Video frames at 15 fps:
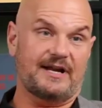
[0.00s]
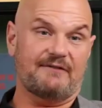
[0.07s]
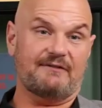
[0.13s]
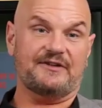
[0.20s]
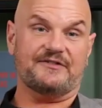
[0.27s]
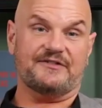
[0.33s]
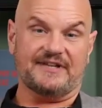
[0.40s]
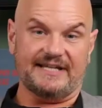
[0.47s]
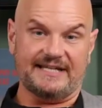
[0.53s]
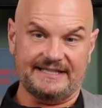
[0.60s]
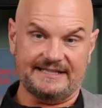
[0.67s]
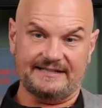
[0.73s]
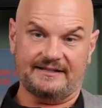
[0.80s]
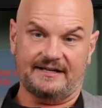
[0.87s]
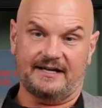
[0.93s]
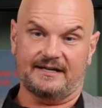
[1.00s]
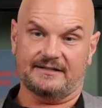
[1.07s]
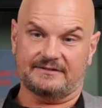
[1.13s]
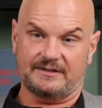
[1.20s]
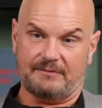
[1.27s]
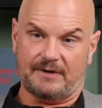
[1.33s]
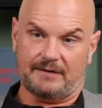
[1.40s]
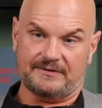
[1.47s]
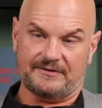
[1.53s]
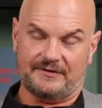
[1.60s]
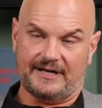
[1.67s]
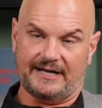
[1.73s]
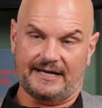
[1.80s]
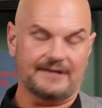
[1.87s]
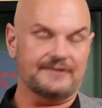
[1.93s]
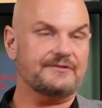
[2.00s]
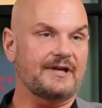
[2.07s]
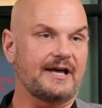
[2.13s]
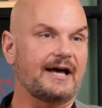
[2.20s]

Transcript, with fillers: have I seen uh, departments at odds?